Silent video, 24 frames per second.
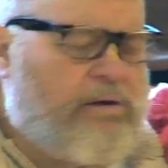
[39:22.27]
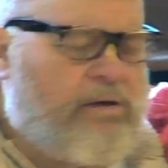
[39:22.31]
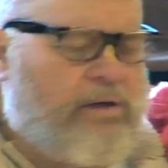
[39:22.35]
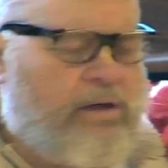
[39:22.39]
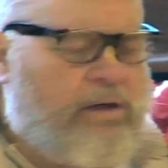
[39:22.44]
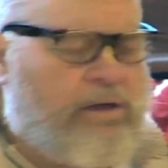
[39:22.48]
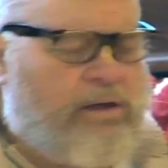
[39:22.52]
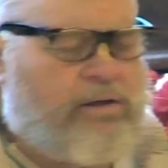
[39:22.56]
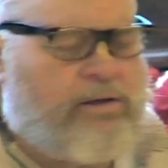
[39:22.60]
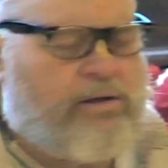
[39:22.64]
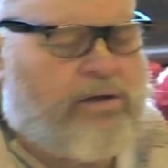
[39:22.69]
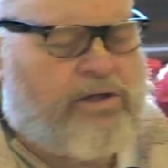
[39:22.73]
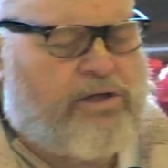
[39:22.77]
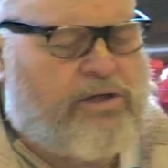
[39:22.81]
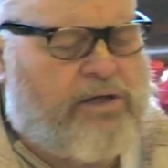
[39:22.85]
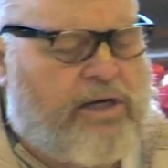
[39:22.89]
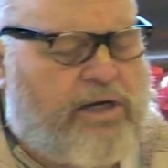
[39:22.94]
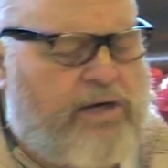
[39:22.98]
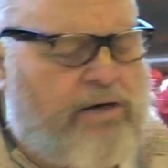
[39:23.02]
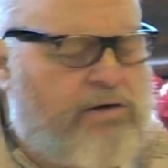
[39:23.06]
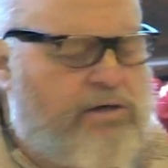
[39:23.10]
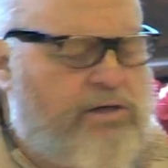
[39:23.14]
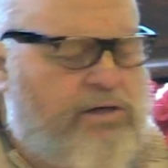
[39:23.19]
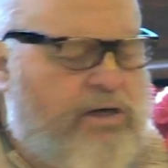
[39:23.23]
in the
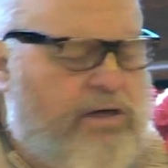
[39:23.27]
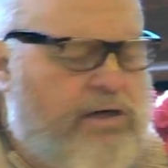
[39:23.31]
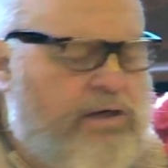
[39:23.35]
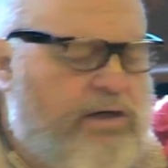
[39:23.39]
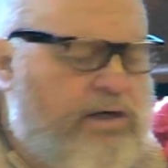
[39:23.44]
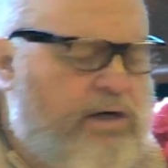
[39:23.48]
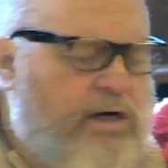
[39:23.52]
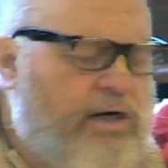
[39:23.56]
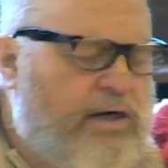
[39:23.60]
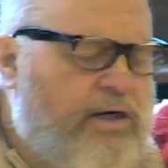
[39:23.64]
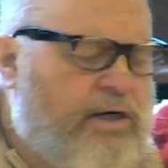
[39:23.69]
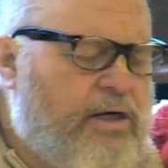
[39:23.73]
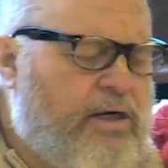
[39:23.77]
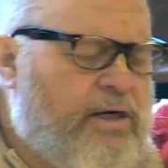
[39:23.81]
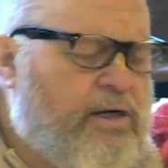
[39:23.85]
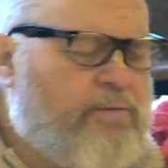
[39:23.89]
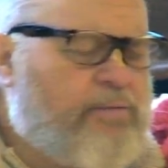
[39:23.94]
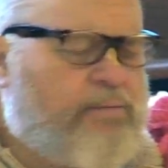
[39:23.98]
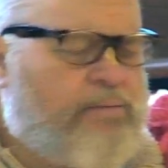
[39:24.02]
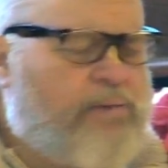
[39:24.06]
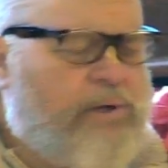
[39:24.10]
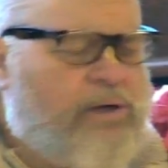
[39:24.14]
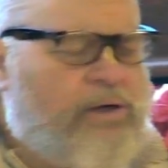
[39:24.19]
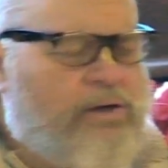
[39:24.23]
Sankirtan Yajna
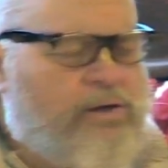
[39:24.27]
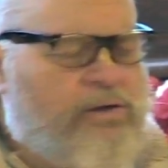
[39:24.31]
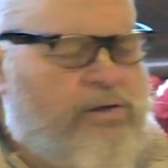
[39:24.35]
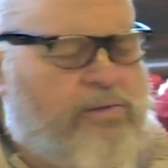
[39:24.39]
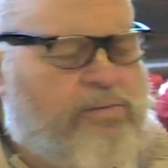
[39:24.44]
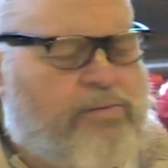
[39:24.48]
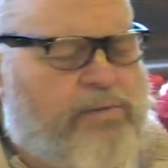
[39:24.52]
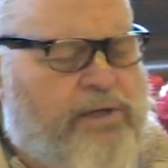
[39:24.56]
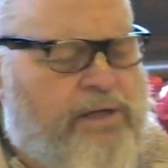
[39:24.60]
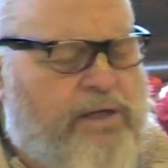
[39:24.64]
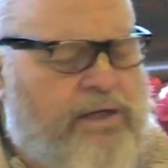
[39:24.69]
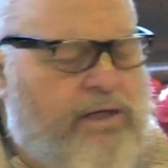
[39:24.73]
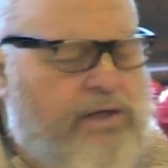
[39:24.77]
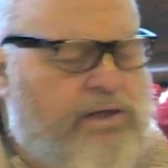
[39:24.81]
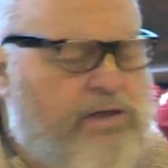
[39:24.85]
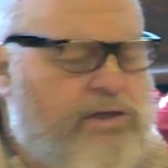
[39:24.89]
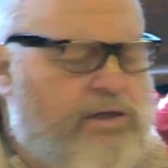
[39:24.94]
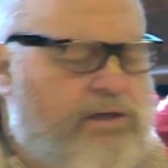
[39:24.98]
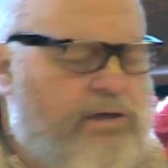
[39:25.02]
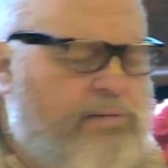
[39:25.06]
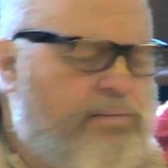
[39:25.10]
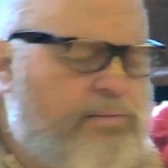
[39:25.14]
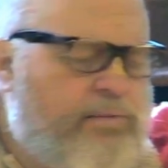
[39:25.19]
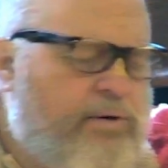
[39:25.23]
to please
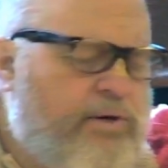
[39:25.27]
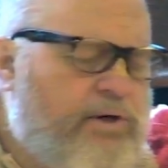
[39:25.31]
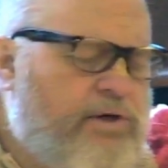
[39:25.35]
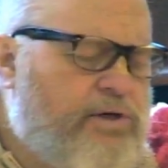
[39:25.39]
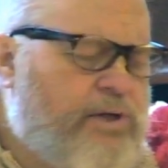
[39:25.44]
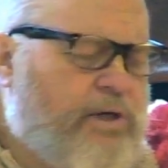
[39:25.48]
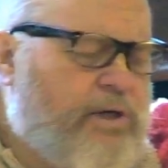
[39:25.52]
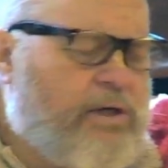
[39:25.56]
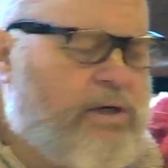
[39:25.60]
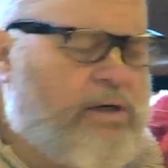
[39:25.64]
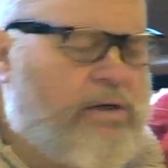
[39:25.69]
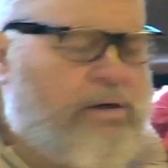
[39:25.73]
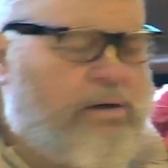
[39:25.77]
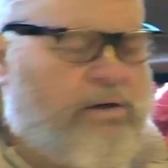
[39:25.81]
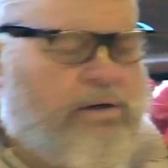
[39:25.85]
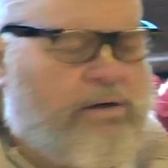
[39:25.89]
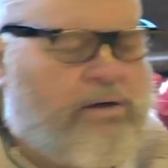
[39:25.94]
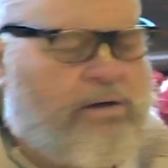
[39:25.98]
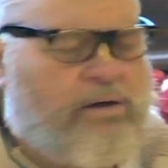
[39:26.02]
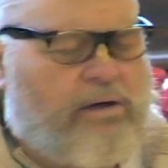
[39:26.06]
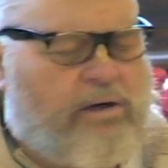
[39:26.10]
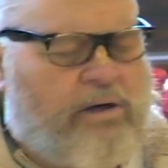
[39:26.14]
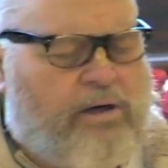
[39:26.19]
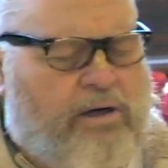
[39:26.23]
the preaching
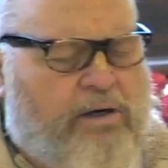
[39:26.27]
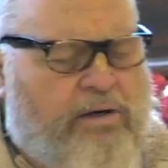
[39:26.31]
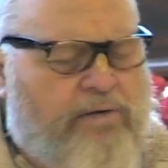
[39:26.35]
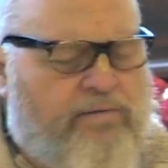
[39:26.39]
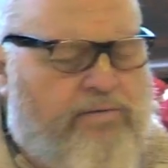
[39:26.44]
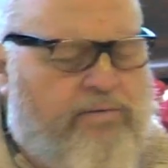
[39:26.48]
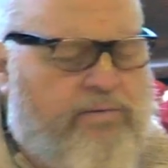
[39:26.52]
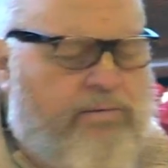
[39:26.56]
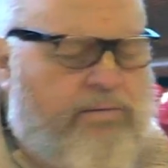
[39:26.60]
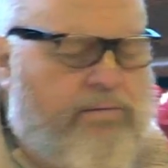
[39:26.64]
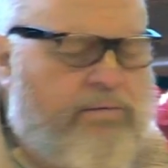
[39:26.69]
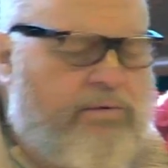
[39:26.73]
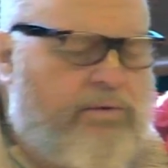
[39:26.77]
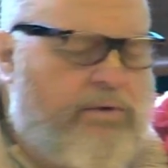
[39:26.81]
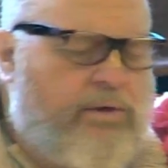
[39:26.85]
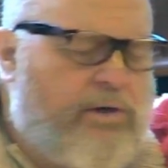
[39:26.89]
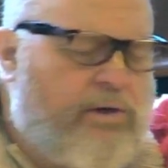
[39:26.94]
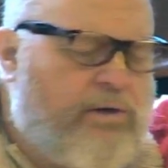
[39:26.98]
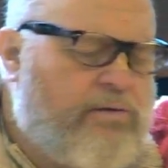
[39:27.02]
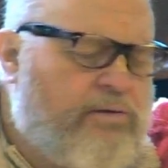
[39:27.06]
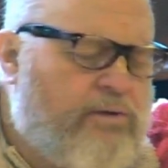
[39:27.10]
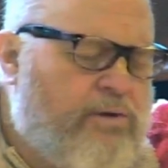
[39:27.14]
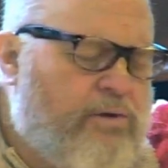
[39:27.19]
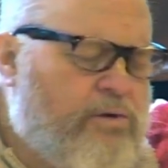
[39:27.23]
of the
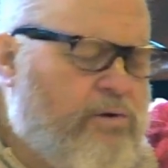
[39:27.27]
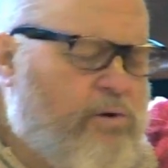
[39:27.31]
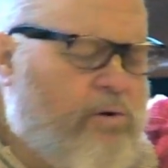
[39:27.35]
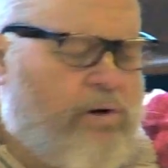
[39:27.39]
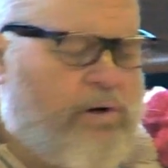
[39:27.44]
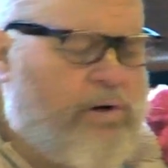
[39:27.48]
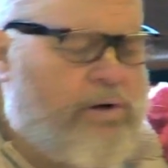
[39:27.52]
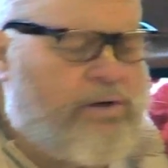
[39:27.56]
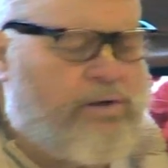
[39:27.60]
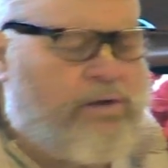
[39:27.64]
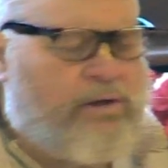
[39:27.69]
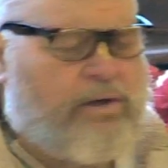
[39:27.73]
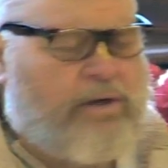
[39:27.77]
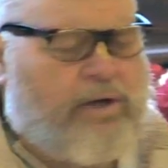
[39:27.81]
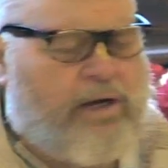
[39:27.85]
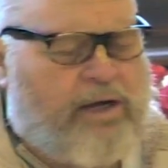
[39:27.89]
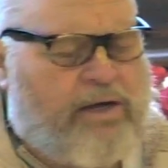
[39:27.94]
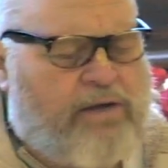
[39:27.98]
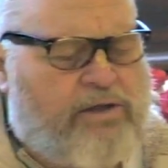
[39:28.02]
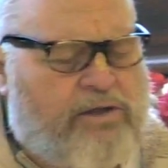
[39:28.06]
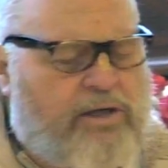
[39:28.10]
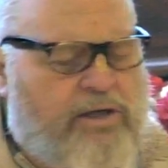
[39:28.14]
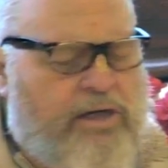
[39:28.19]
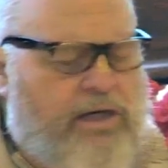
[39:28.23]
Lord
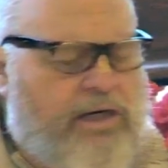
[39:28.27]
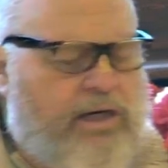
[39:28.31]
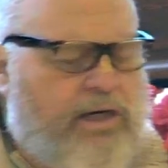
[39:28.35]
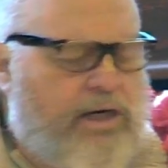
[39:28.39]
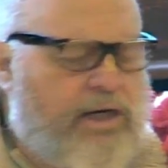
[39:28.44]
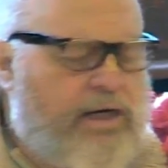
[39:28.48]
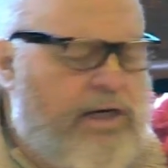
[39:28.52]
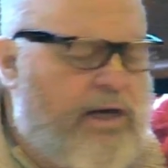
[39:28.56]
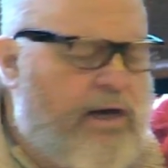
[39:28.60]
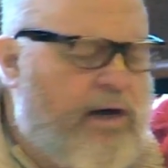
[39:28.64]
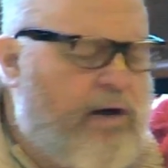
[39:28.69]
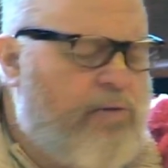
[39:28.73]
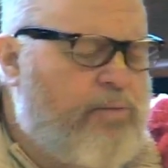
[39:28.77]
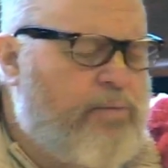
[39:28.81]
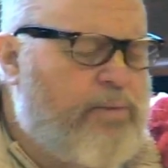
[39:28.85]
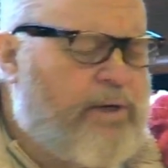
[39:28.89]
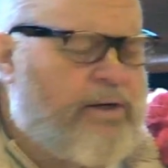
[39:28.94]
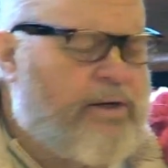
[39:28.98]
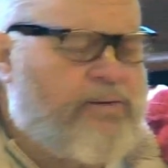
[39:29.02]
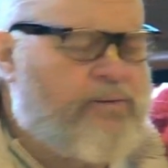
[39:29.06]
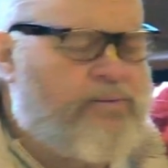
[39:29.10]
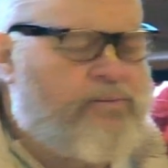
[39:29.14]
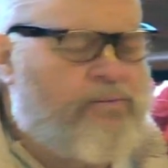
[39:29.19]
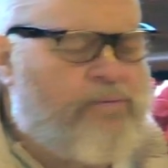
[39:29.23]
as needing and helping,